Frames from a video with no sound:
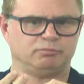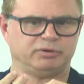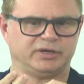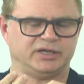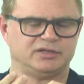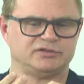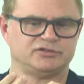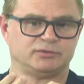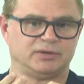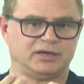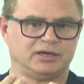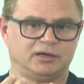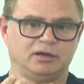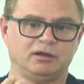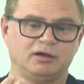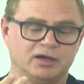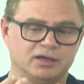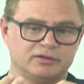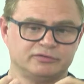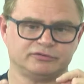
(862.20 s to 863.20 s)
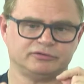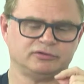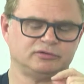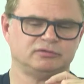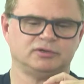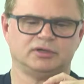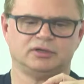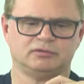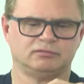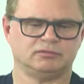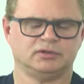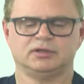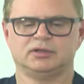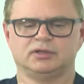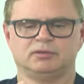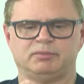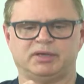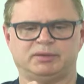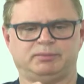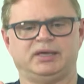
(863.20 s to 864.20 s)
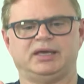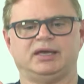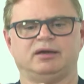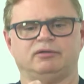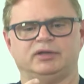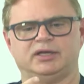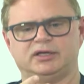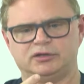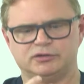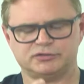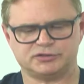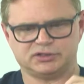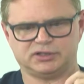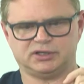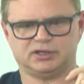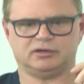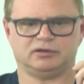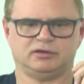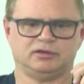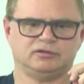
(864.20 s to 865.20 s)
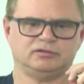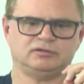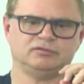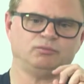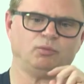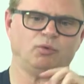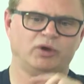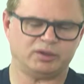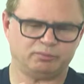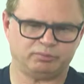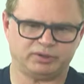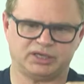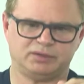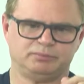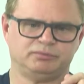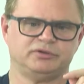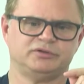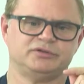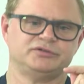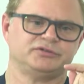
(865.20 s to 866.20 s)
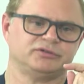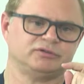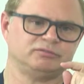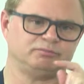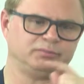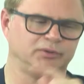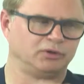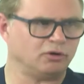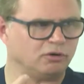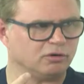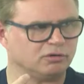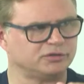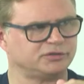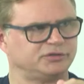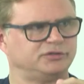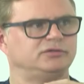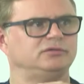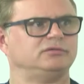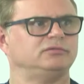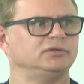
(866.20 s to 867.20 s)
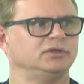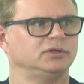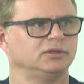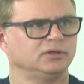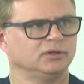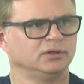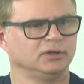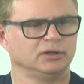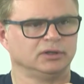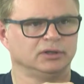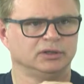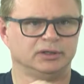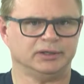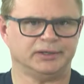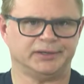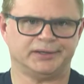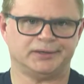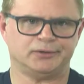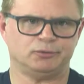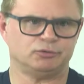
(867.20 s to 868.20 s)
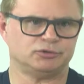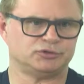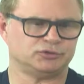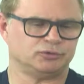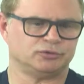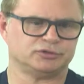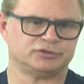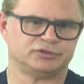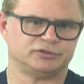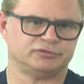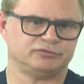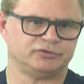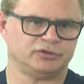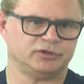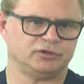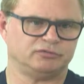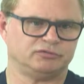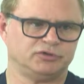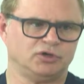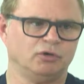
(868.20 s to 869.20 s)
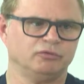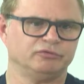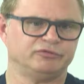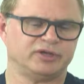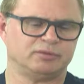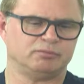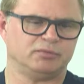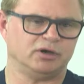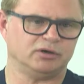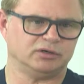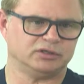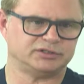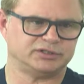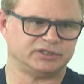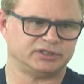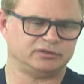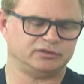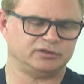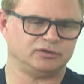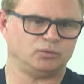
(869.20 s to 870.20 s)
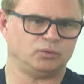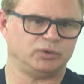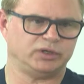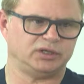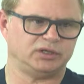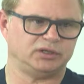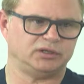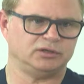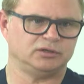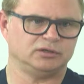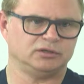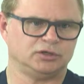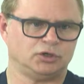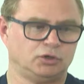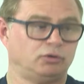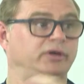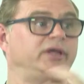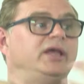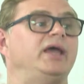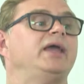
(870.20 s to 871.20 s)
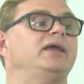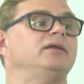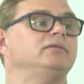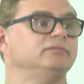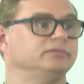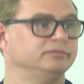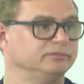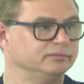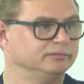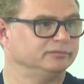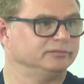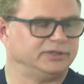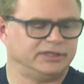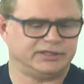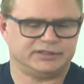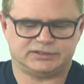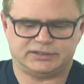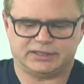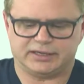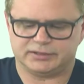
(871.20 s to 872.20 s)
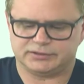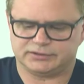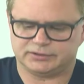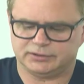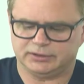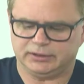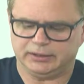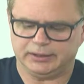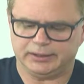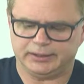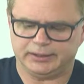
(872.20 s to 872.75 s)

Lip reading: bringing to our clients, and maybe how they're using it, and white papers and blogs and all sorts of content marketing that we create these days.